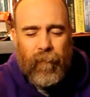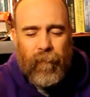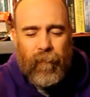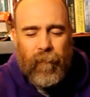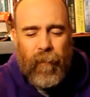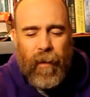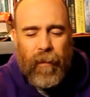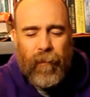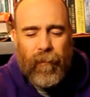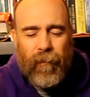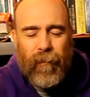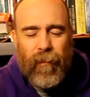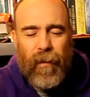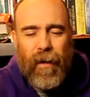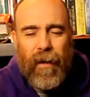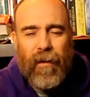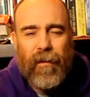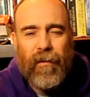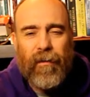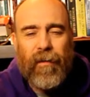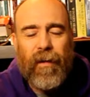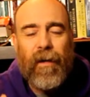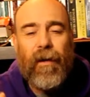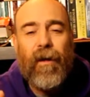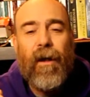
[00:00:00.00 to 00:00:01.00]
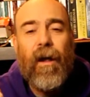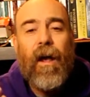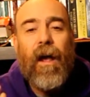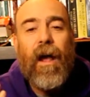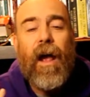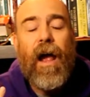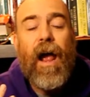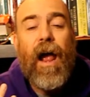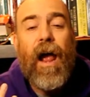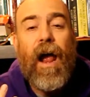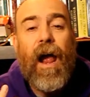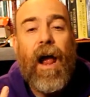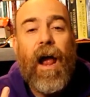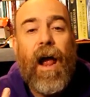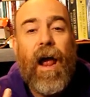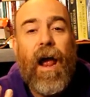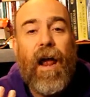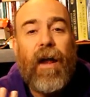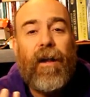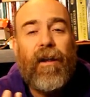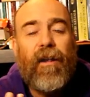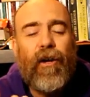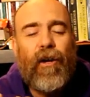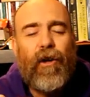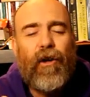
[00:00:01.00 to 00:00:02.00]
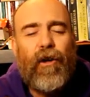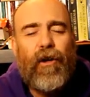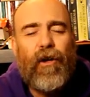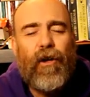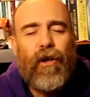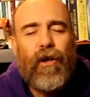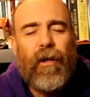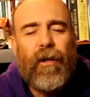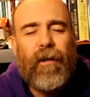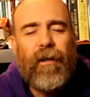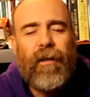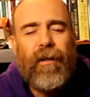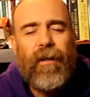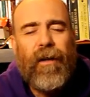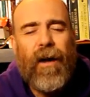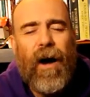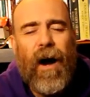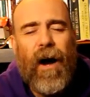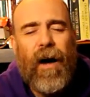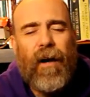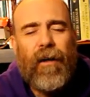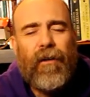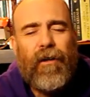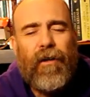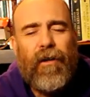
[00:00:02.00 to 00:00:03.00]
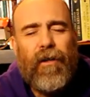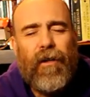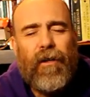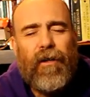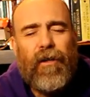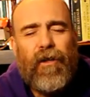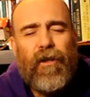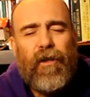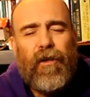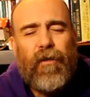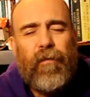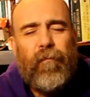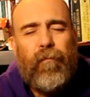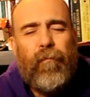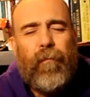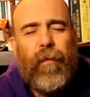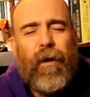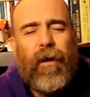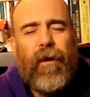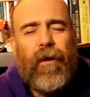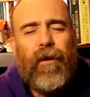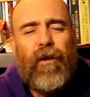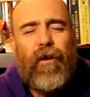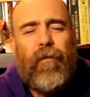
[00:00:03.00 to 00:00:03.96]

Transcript: my friends, and and the good God, good Spirit.